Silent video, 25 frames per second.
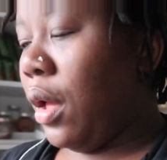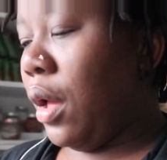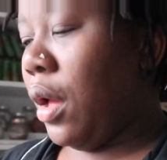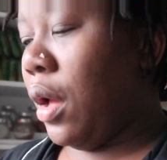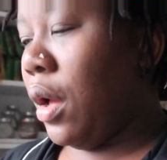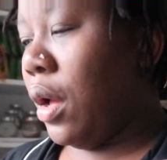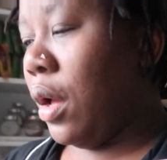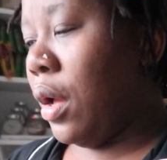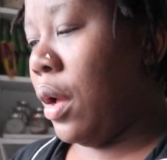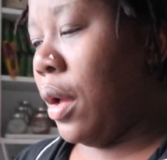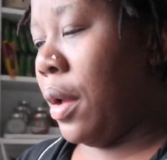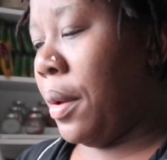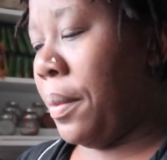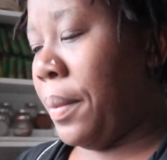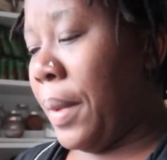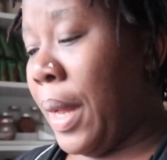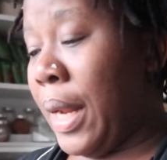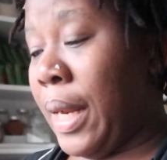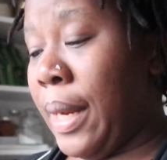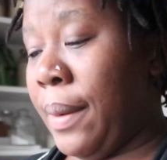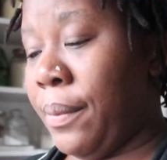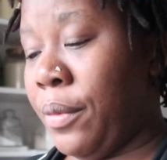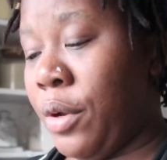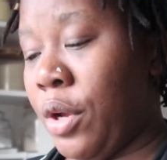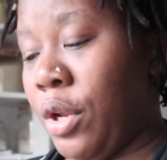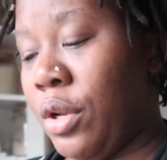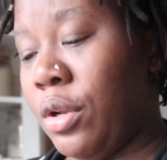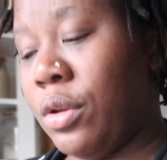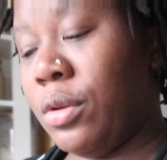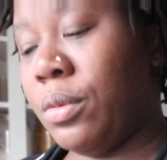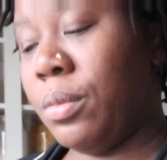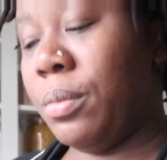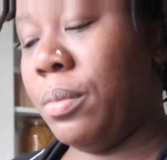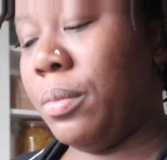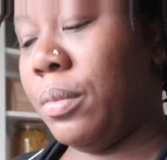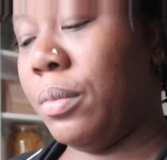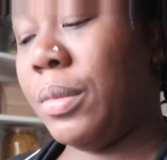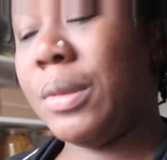and I'm gonna
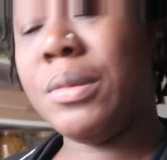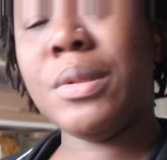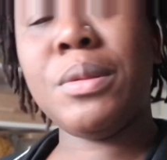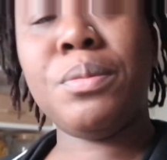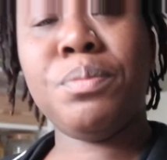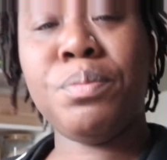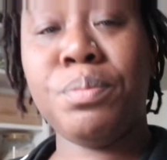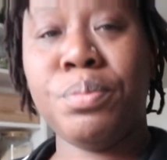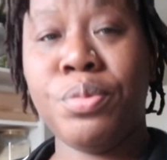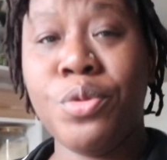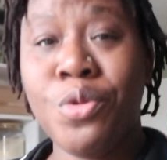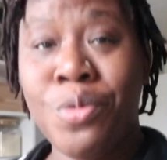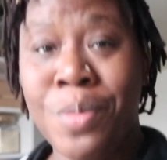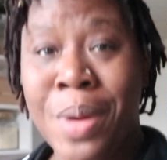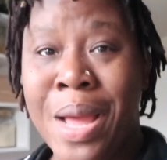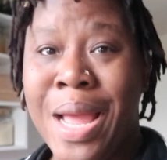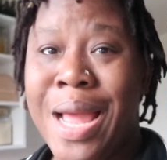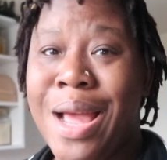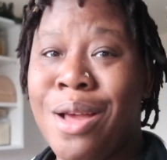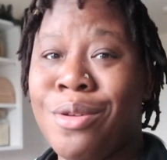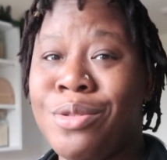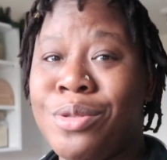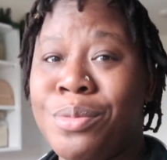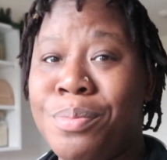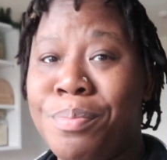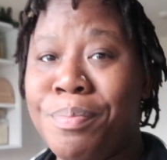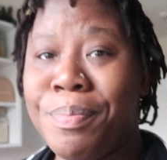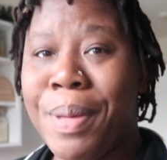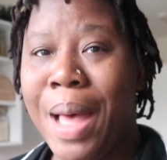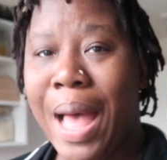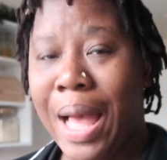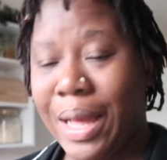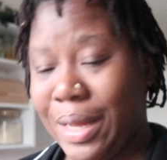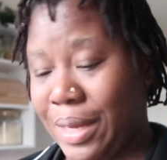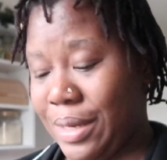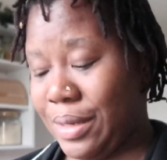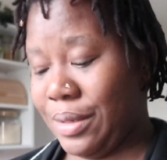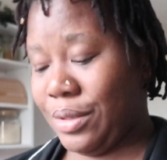put my house
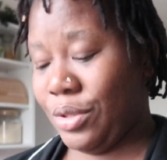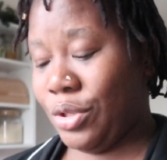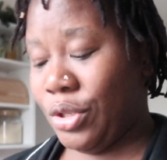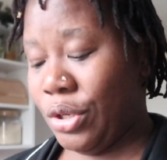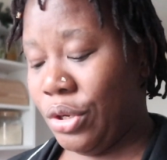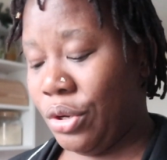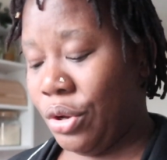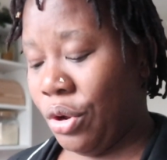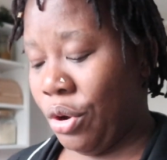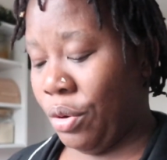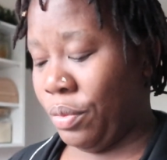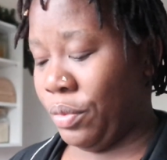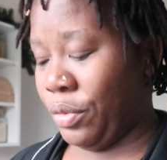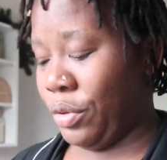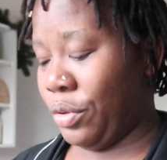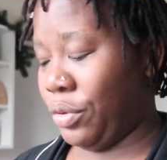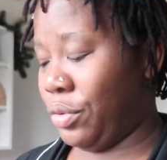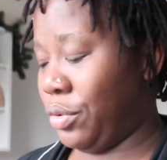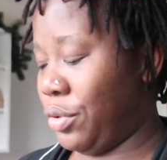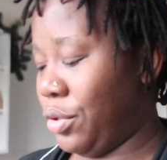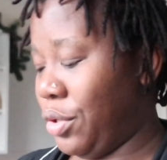back to normal.